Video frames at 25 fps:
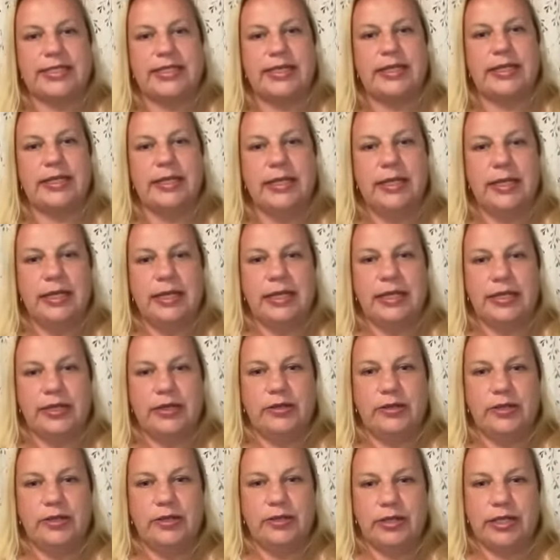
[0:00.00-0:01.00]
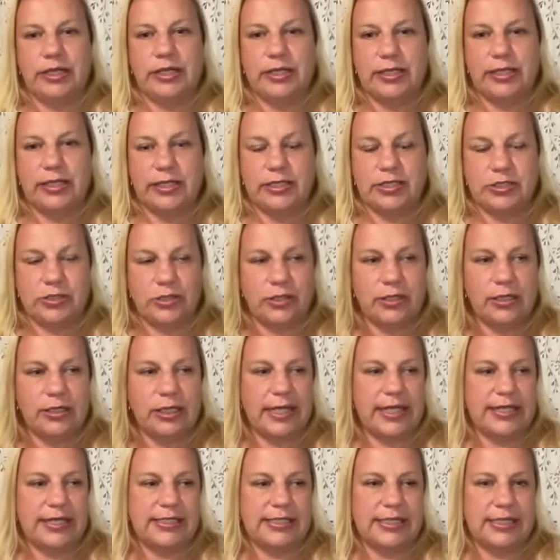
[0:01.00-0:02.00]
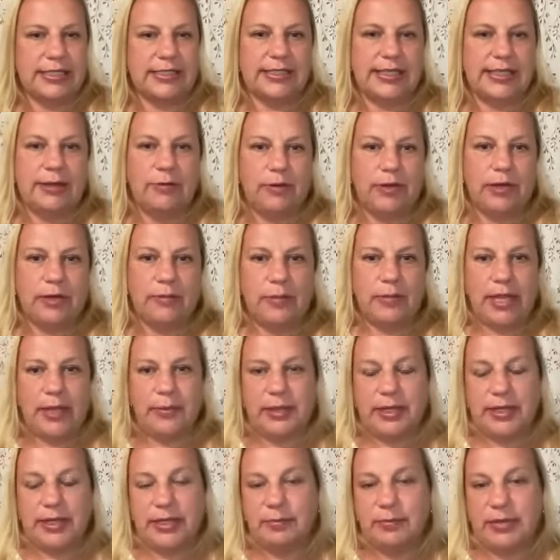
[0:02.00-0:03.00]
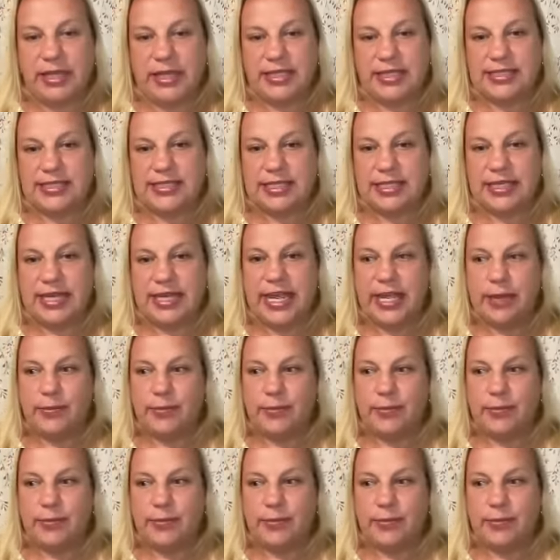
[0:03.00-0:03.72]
And, you can internalize it and say what it maybe means today,